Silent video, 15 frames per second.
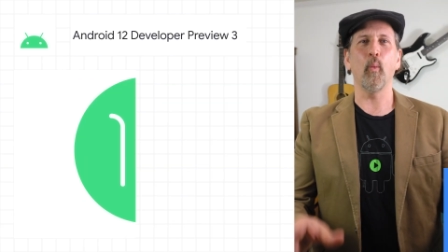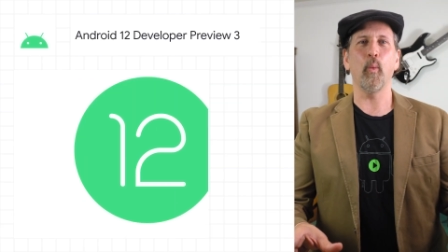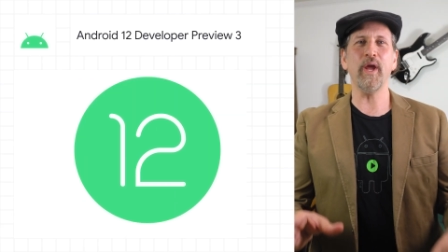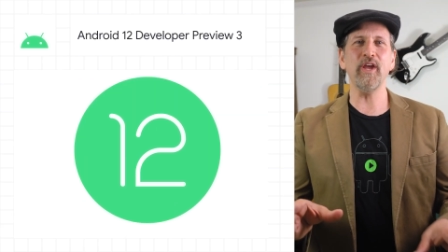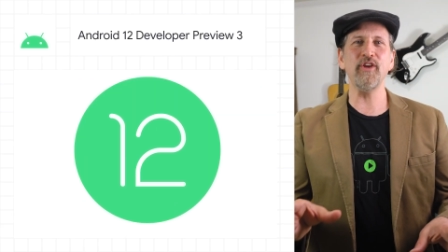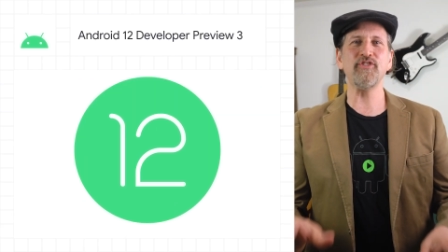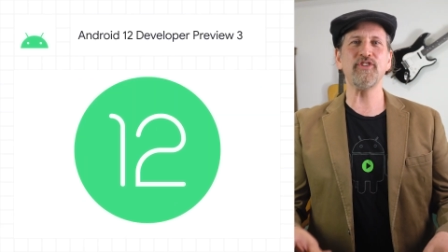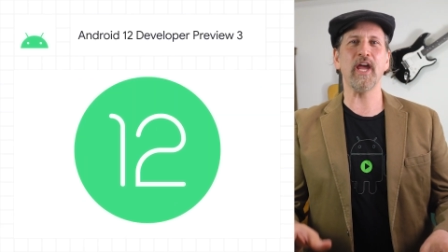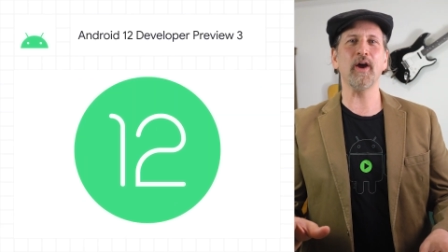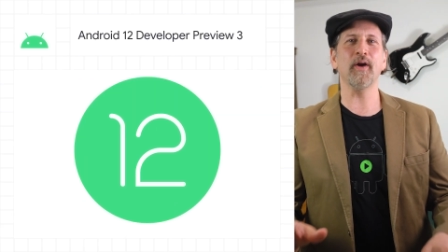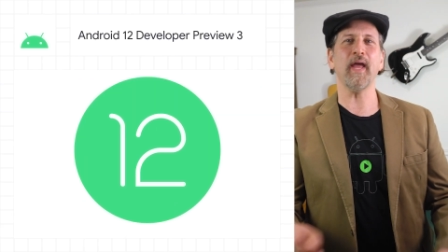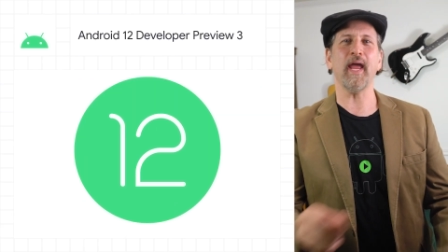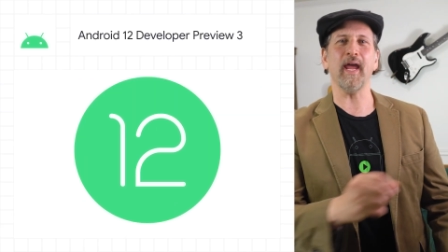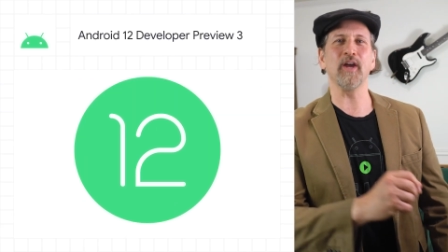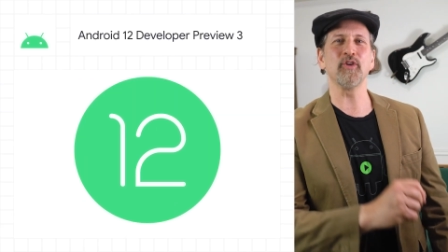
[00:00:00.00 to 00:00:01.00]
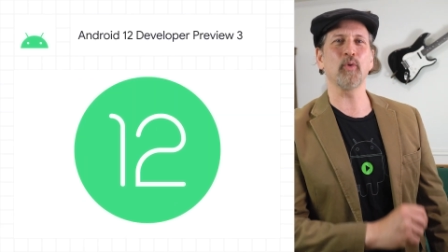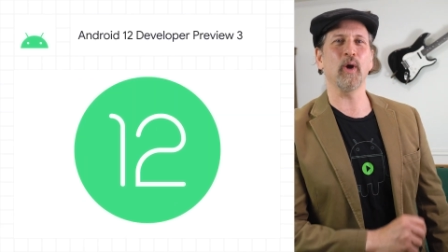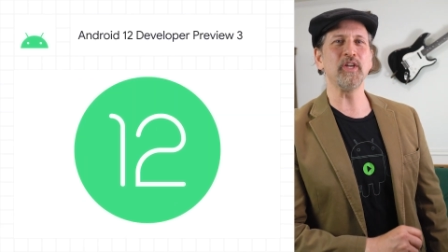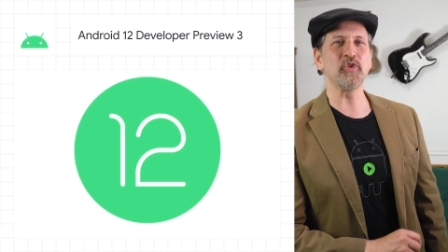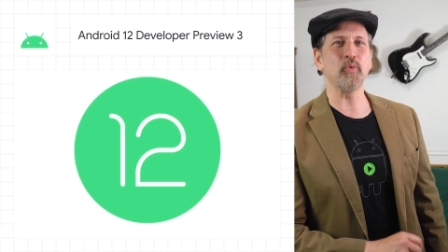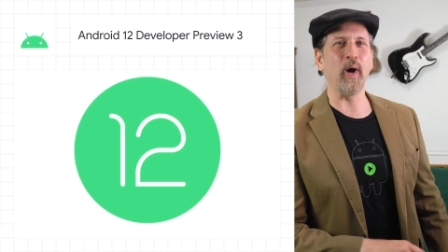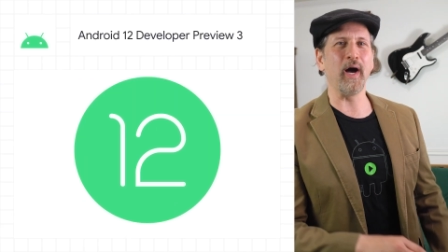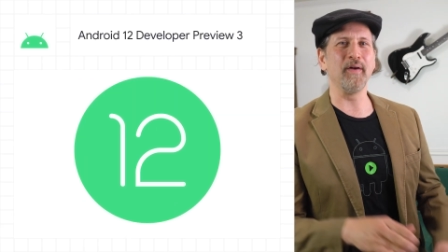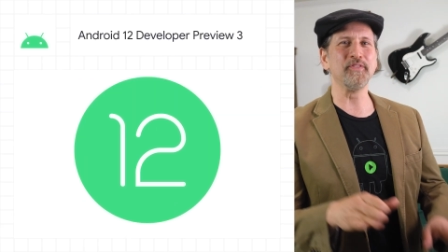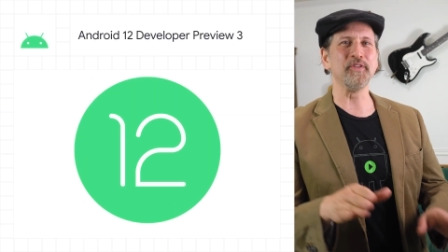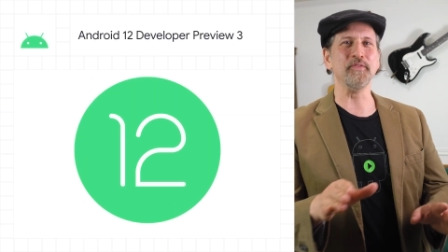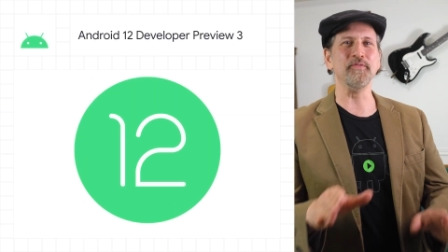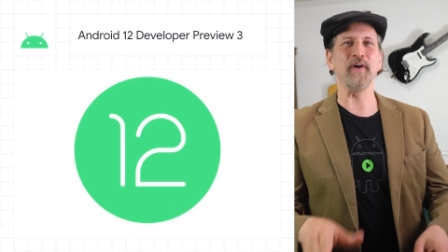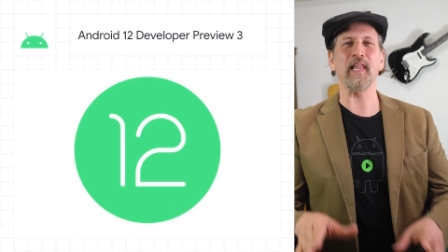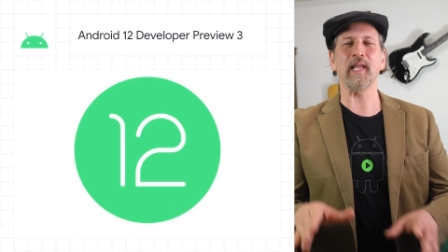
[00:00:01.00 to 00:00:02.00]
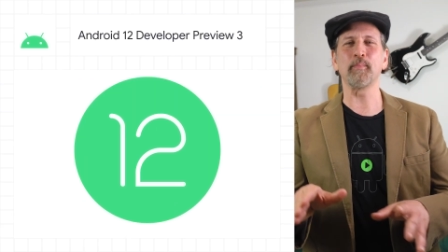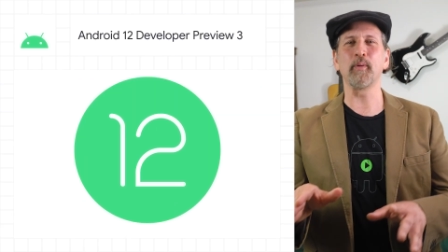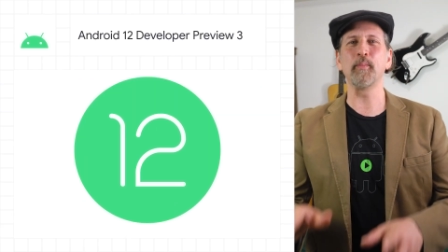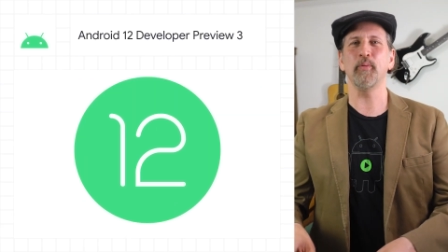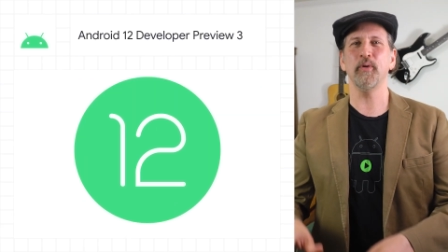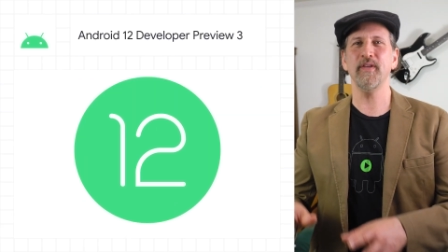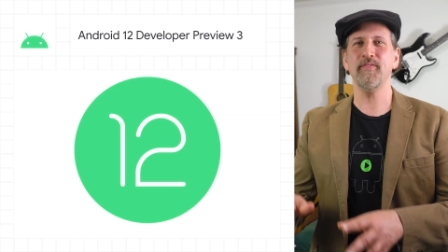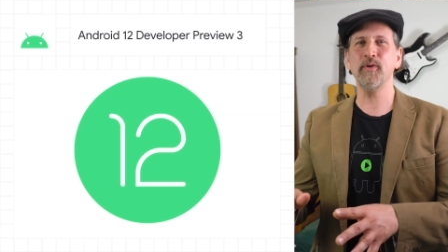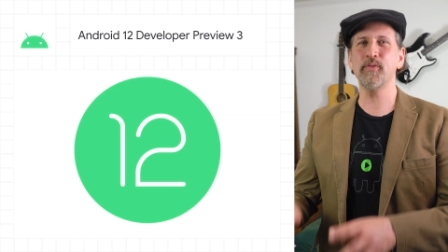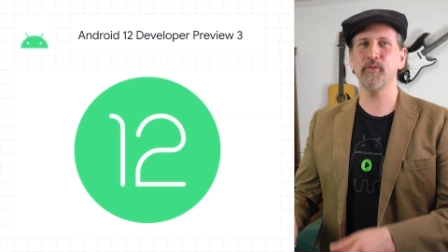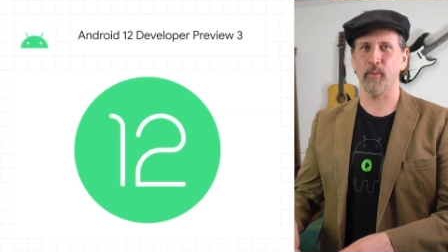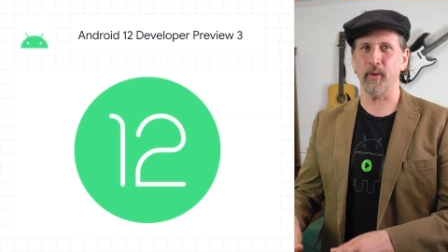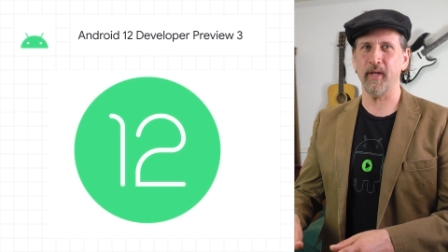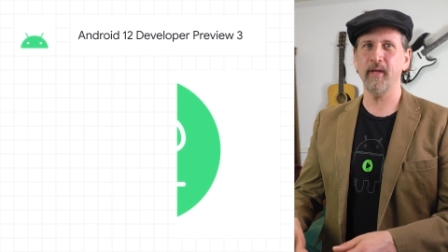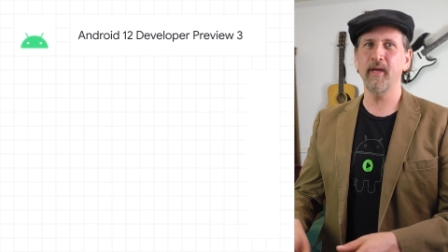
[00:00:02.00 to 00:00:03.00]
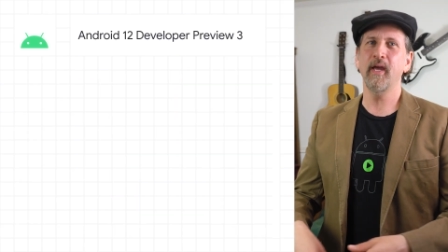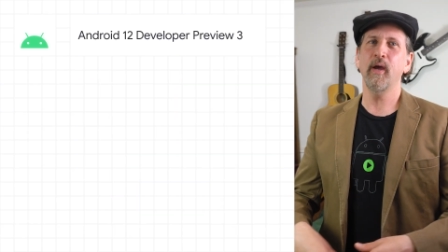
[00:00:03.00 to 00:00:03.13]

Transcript: We shared Android twelve Developer Preview three,